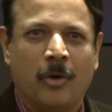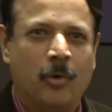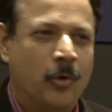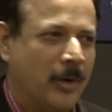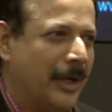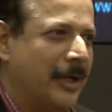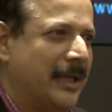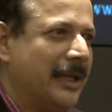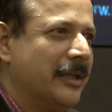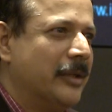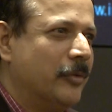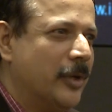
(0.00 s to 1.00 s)
who
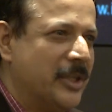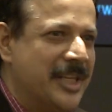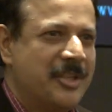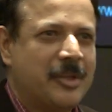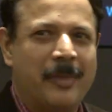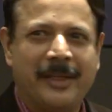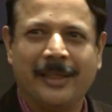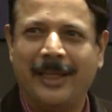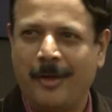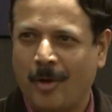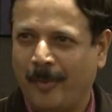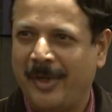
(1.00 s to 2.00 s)
was instrumental
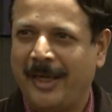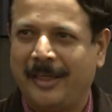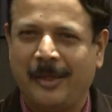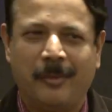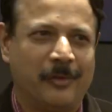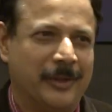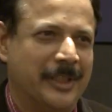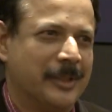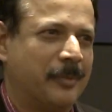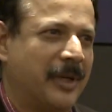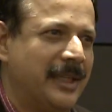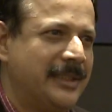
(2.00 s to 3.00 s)
in nominating me for
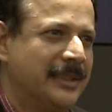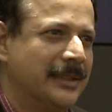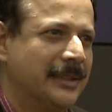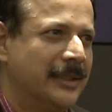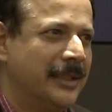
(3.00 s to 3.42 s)
this prize.